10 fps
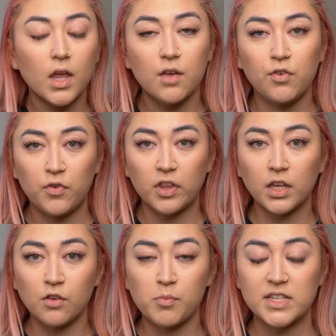If you feel
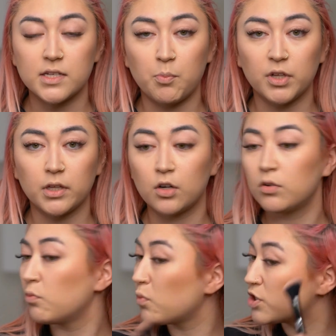like you've messed up a
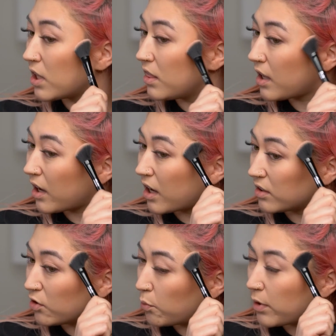little, which I think I got a
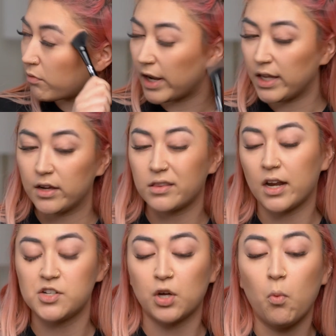little bit right here
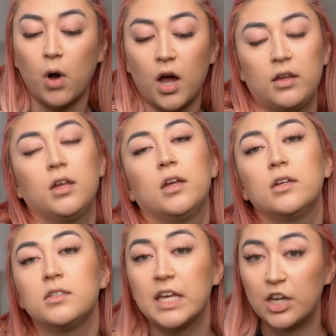that I don't want,
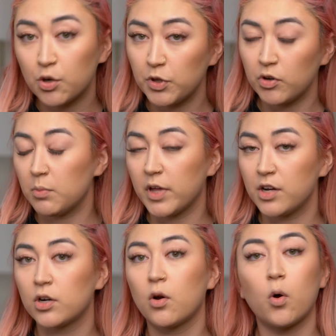take your beauty
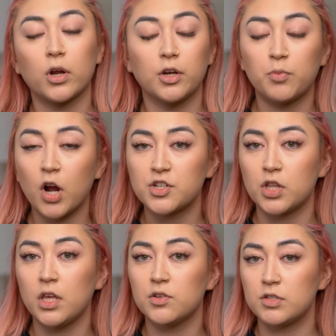blender or your brush
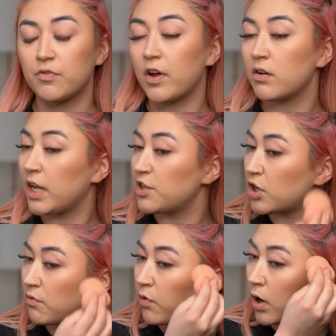that you use your
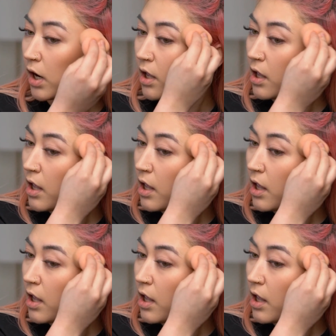foundation for